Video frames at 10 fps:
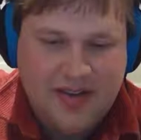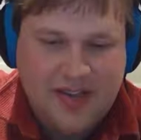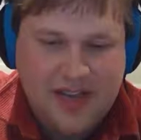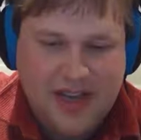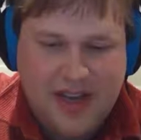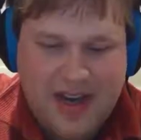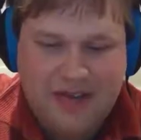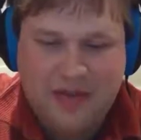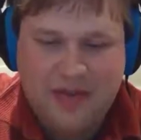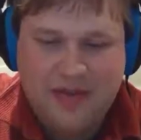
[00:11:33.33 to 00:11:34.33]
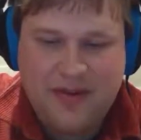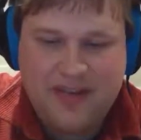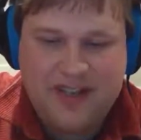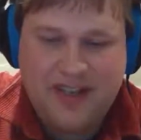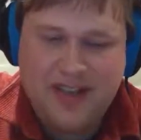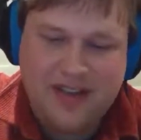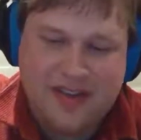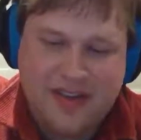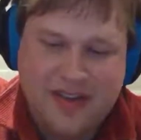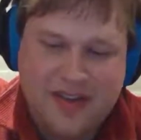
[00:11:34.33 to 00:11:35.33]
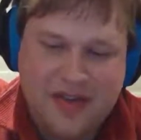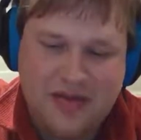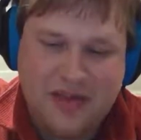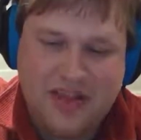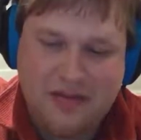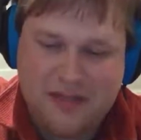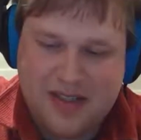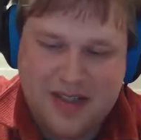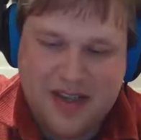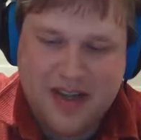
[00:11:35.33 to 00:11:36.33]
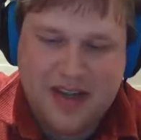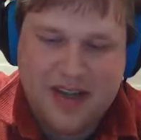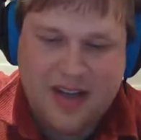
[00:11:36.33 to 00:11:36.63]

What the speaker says: which I had never before seen save in dreams and in